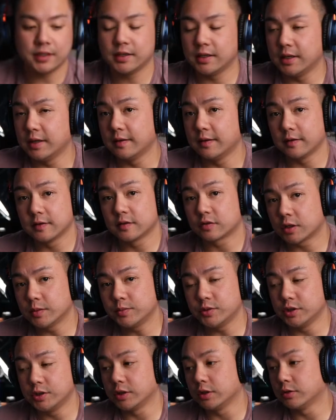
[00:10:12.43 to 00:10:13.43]
in the
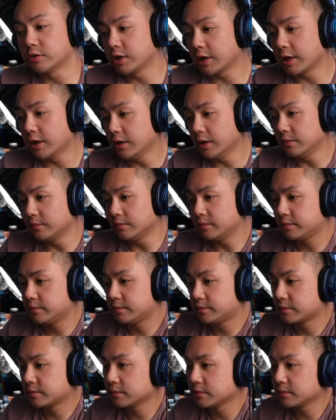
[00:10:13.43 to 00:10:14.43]
description. Go check it
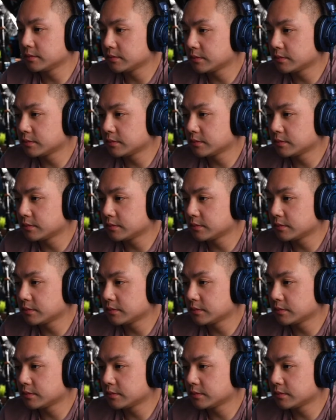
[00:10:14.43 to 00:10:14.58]
out.